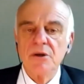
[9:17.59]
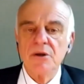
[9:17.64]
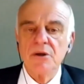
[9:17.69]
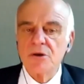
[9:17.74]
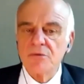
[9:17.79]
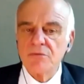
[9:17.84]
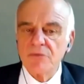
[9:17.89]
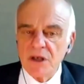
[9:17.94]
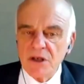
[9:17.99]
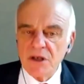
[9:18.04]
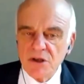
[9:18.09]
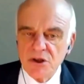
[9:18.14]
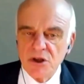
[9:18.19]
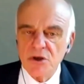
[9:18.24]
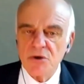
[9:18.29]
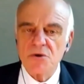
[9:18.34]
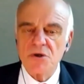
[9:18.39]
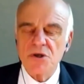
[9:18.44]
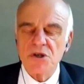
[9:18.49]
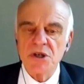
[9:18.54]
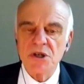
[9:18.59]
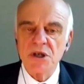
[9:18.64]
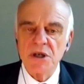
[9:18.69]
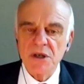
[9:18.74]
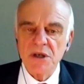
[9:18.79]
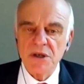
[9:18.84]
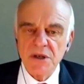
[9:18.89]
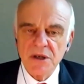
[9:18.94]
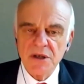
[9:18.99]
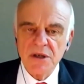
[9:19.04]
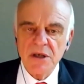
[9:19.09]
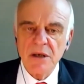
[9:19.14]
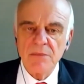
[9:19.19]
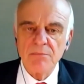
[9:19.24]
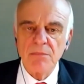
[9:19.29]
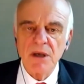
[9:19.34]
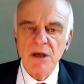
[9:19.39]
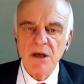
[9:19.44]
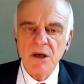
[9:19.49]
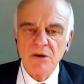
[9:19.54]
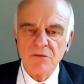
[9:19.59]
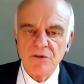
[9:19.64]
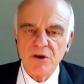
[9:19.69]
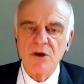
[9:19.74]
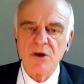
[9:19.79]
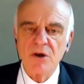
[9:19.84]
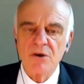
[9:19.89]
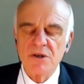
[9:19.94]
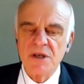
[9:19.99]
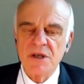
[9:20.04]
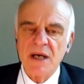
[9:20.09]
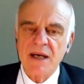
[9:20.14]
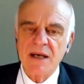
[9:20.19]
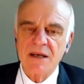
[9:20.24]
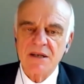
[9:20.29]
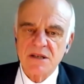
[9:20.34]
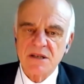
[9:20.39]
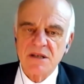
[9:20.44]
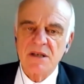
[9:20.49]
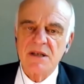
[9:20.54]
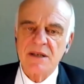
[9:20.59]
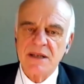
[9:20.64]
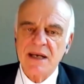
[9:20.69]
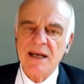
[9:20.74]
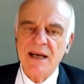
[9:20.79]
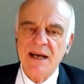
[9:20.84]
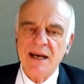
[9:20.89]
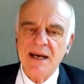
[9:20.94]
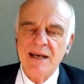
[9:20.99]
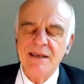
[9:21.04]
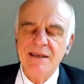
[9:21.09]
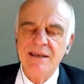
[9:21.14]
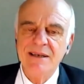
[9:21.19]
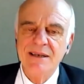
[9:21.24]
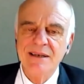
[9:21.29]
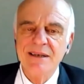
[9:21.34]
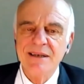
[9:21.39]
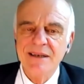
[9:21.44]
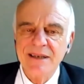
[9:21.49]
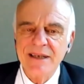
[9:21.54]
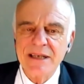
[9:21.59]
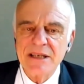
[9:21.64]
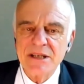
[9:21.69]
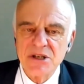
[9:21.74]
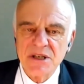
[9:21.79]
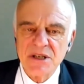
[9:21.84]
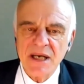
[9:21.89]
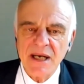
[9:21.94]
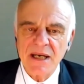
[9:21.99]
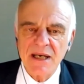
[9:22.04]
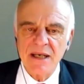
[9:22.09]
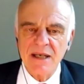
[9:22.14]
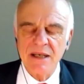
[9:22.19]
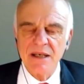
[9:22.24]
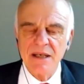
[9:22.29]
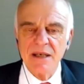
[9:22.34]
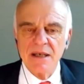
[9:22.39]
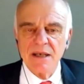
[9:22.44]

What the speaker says: to reduce the number of contacts that they had each day.